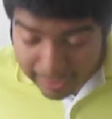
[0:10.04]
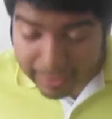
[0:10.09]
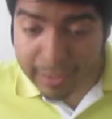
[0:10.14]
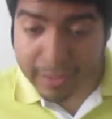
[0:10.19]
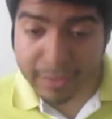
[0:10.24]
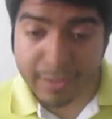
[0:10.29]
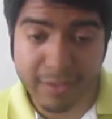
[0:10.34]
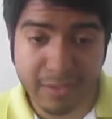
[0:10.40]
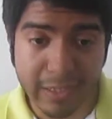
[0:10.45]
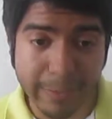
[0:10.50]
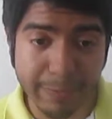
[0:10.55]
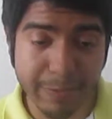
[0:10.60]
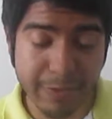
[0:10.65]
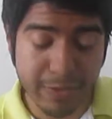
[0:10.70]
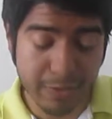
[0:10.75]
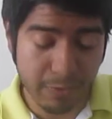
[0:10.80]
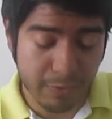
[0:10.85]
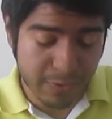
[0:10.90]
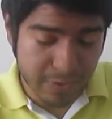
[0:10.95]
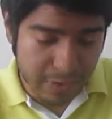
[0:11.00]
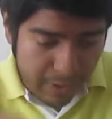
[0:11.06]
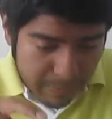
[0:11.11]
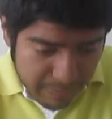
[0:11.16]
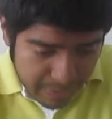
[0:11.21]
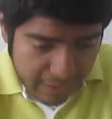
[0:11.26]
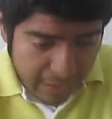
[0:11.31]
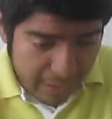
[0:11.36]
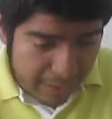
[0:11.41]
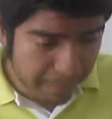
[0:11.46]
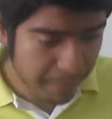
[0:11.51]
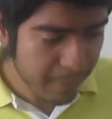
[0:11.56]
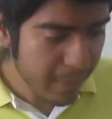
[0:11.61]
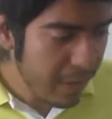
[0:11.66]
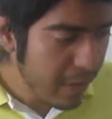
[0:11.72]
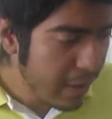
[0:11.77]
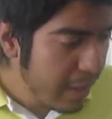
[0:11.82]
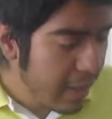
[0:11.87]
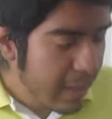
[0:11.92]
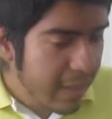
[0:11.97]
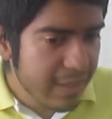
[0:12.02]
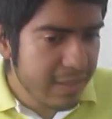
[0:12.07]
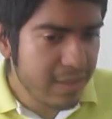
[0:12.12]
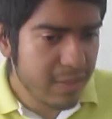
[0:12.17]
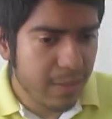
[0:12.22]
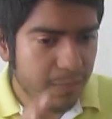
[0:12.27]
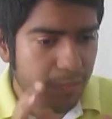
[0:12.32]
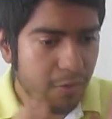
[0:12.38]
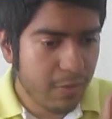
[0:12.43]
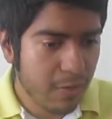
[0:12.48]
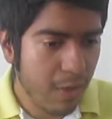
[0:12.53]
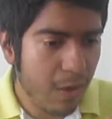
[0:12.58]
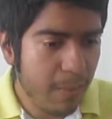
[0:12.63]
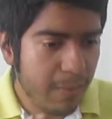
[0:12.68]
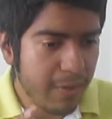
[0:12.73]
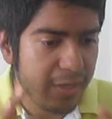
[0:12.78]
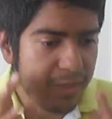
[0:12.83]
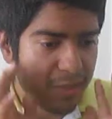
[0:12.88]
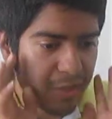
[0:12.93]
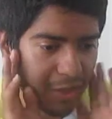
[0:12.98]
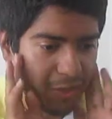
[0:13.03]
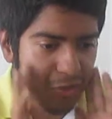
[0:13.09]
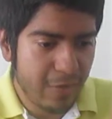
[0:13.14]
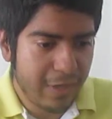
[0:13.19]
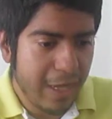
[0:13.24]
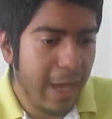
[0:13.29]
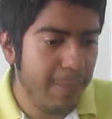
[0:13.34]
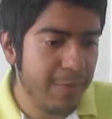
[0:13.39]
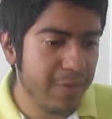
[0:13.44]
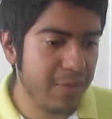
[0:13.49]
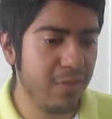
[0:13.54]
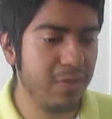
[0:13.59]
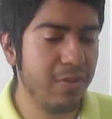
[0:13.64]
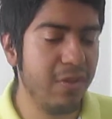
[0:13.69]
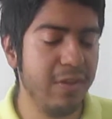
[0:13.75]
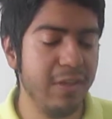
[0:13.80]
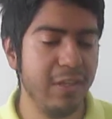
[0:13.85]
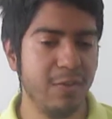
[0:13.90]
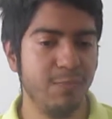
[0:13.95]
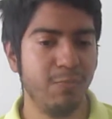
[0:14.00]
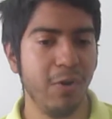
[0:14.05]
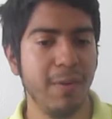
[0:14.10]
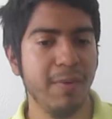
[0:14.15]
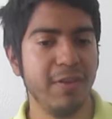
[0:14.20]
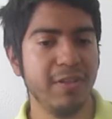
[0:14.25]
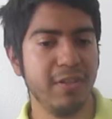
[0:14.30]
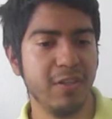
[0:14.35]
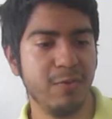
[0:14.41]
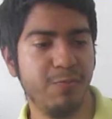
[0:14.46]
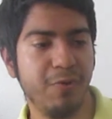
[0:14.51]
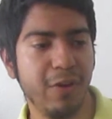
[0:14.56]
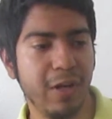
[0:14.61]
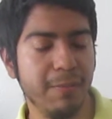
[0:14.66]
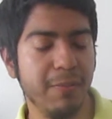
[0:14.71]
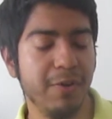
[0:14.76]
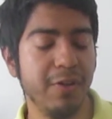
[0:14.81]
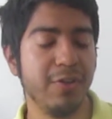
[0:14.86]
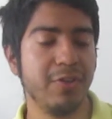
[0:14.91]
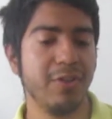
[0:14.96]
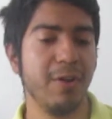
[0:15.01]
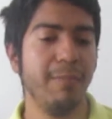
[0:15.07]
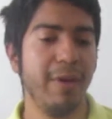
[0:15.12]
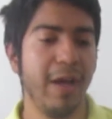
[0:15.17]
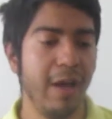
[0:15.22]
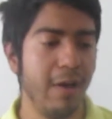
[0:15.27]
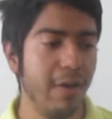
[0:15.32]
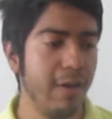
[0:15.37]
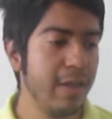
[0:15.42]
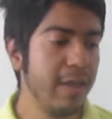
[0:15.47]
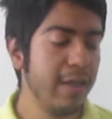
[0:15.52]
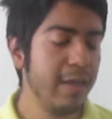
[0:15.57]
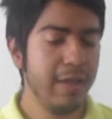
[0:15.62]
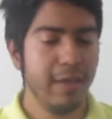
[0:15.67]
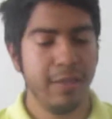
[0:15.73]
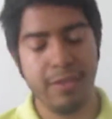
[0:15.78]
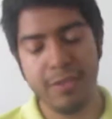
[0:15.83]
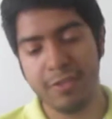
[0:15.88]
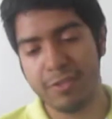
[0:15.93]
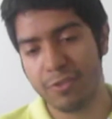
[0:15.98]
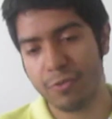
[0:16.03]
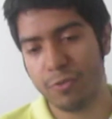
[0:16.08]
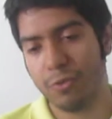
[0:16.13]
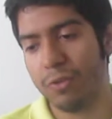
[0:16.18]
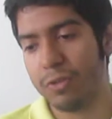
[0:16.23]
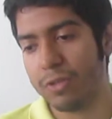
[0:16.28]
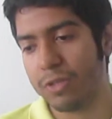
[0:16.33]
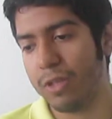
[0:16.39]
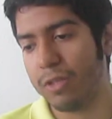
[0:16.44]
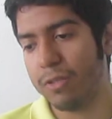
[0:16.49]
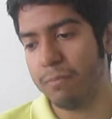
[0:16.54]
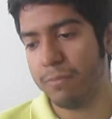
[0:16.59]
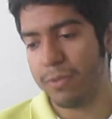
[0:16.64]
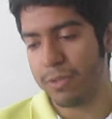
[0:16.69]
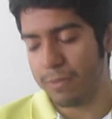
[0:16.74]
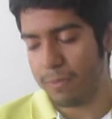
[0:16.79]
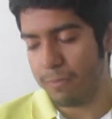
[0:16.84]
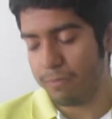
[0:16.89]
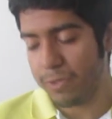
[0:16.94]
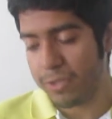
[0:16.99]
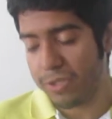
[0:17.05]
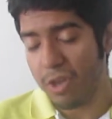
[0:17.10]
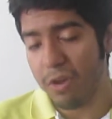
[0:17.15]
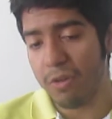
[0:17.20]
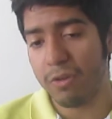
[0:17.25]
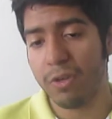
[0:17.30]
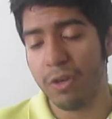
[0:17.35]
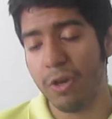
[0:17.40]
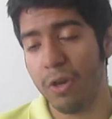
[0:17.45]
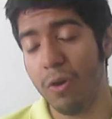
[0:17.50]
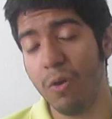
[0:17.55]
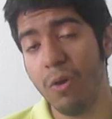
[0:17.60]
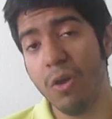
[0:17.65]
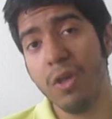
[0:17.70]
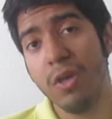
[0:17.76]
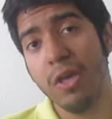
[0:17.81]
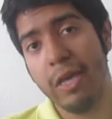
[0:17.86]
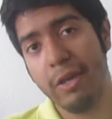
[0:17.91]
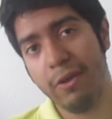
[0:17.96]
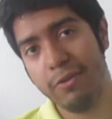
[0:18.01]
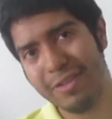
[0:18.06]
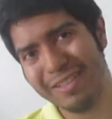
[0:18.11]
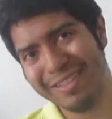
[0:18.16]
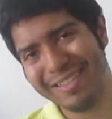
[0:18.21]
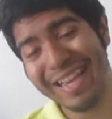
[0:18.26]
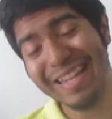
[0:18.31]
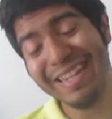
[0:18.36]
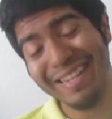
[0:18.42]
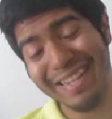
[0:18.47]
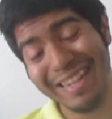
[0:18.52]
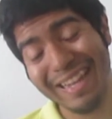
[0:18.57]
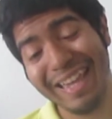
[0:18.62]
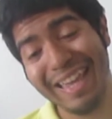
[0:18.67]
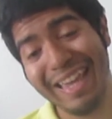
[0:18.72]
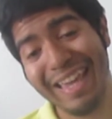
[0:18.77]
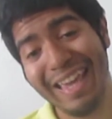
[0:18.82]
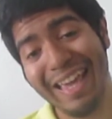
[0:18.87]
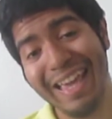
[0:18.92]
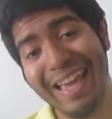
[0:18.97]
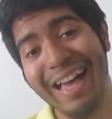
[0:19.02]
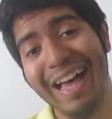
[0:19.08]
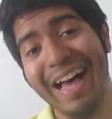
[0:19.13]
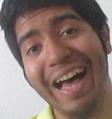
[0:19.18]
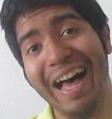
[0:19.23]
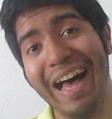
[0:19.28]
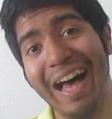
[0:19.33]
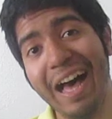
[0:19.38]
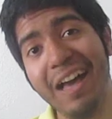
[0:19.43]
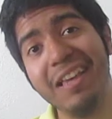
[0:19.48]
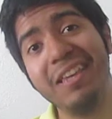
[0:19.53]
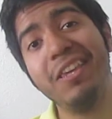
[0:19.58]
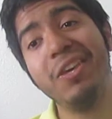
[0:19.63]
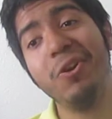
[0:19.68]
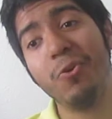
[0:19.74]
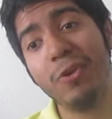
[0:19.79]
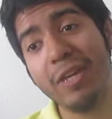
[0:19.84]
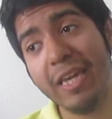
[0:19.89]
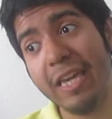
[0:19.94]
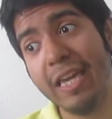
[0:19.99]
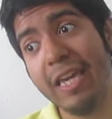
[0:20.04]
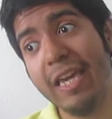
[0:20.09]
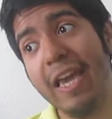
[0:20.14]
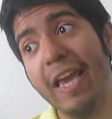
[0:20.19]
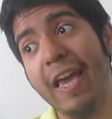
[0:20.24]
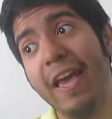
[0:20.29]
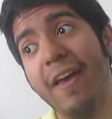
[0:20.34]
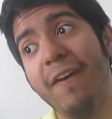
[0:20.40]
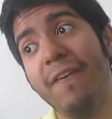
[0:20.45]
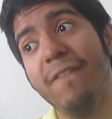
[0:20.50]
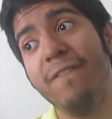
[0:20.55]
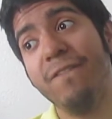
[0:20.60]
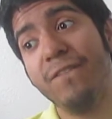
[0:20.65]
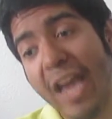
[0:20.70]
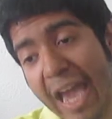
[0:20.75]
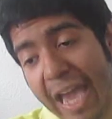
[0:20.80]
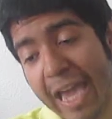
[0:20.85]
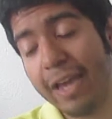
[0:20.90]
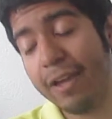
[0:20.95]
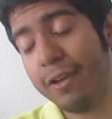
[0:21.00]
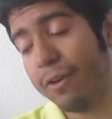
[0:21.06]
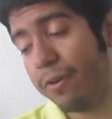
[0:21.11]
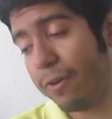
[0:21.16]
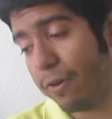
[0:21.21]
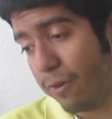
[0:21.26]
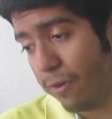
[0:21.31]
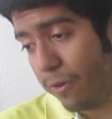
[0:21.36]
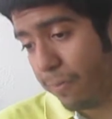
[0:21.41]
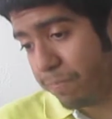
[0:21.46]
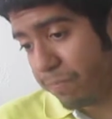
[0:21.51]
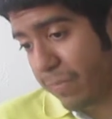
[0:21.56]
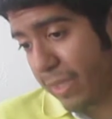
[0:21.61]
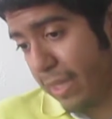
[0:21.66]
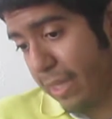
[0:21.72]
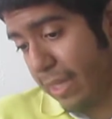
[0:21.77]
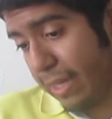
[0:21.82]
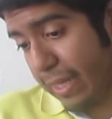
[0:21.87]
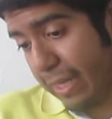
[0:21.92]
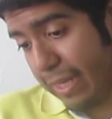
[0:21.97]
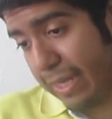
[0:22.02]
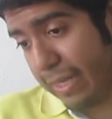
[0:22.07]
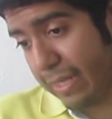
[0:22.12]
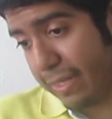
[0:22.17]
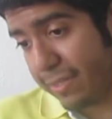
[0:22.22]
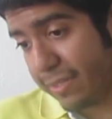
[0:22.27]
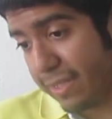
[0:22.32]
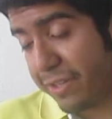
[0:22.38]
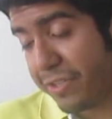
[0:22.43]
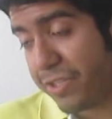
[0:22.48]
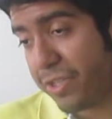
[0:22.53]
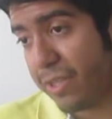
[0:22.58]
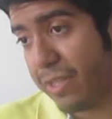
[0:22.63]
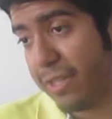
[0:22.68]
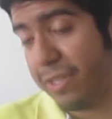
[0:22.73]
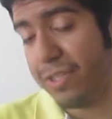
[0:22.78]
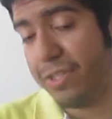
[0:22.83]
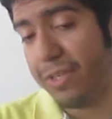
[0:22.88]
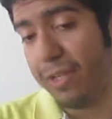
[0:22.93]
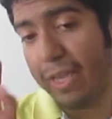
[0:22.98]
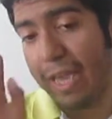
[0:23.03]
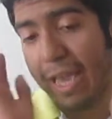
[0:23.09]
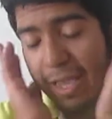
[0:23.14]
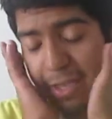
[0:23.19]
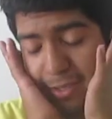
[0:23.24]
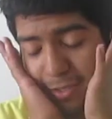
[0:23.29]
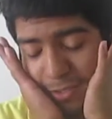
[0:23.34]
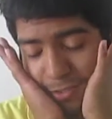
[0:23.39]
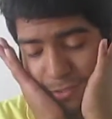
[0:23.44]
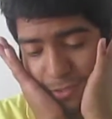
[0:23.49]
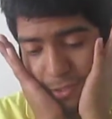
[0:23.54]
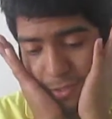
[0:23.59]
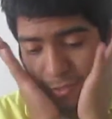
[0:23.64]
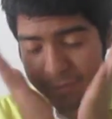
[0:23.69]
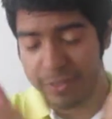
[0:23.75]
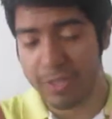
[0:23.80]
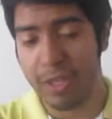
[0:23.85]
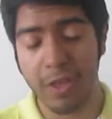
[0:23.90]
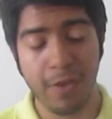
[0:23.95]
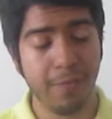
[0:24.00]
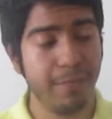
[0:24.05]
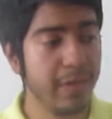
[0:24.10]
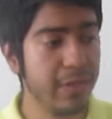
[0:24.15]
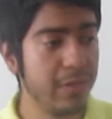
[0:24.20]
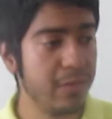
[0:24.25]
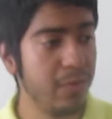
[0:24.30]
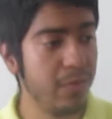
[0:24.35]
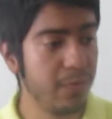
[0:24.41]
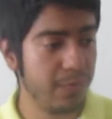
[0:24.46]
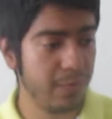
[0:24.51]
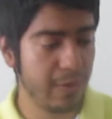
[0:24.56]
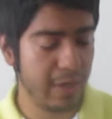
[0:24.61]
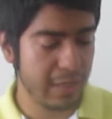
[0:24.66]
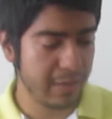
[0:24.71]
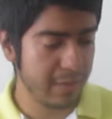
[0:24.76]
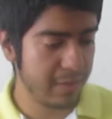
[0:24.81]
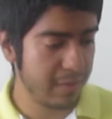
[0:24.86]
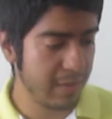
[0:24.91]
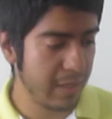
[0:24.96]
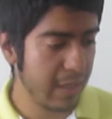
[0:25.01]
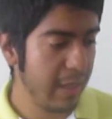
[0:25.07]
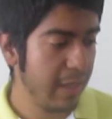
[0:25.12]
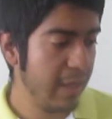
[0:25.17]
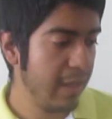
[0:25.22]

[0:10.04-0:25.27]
I thought this episode was going to be a simple comedy-centric episode, because its premise is pretty much about this girl called M Motoko. It was essentially a Yuki Bang girl, and essentially she has herself and two friends.